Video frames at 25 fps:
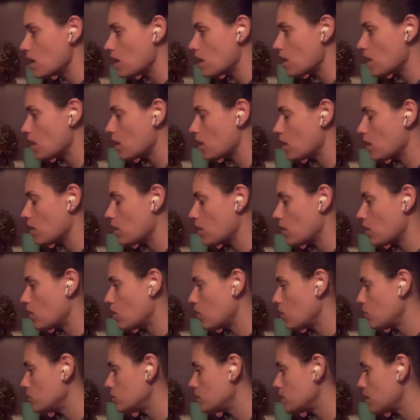A
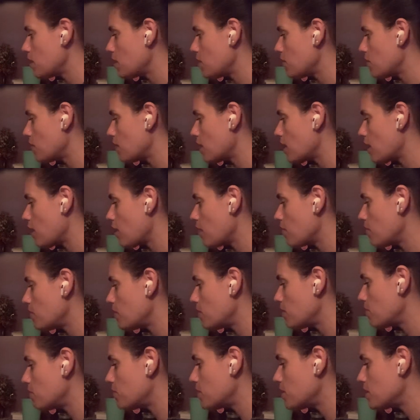hotel or an
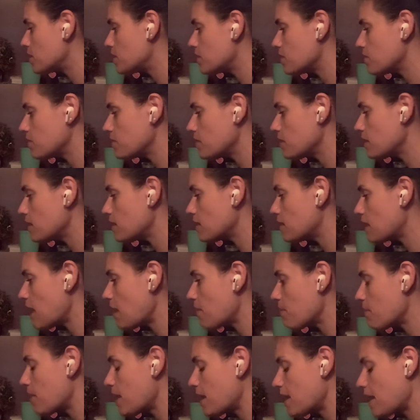Airbnb, something like
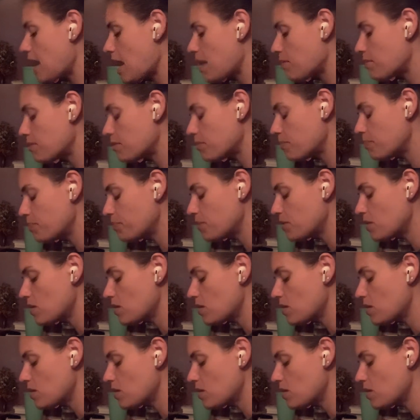that might happen